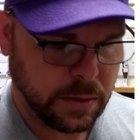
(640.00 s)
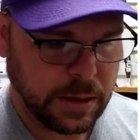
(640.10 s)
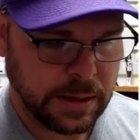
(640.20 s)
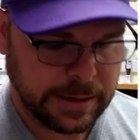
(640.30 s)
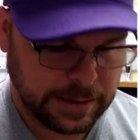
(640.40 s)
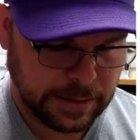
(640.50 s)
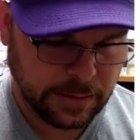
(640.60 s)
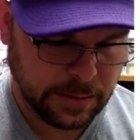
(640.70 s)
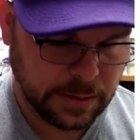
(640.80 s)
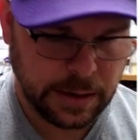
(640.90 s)

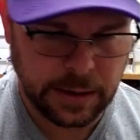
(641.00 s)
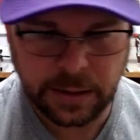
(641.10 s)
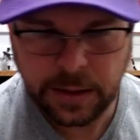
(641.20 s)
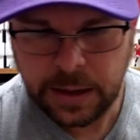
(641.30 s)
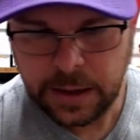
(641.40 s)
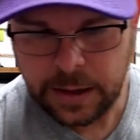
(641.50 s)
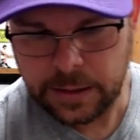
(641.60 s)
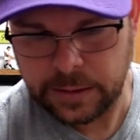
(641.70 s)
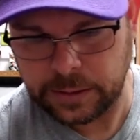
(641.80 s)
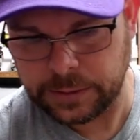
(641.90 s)
Okay, kind of
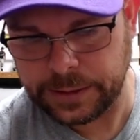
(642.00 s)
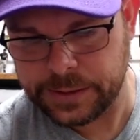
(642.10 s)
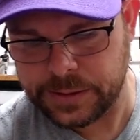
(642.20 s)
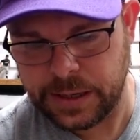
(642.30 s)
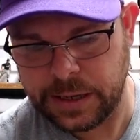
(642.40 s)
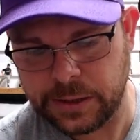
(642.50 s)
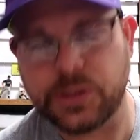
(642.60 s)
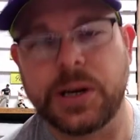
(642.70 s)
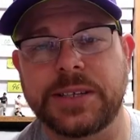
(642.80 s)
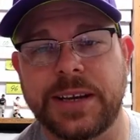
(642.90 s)
curious and
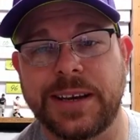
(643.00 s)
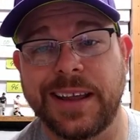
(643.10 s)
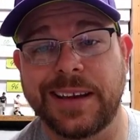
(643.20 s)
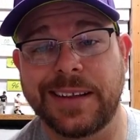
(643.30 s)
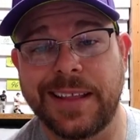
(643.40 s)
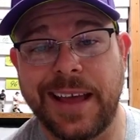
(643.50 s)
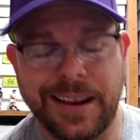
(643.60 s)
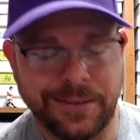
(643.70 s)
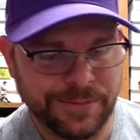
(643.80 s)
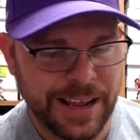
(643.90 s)
interested to get to
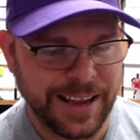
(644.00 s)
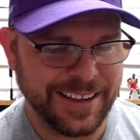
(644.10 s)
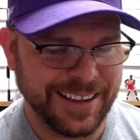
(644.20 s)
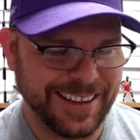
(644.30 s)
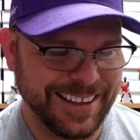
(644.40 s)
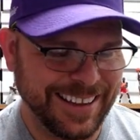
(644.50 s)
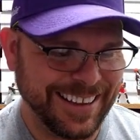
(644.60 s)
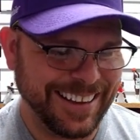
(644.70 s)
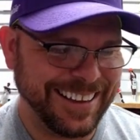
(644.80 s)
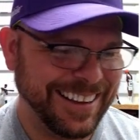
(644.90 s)

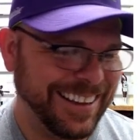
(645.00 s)
that.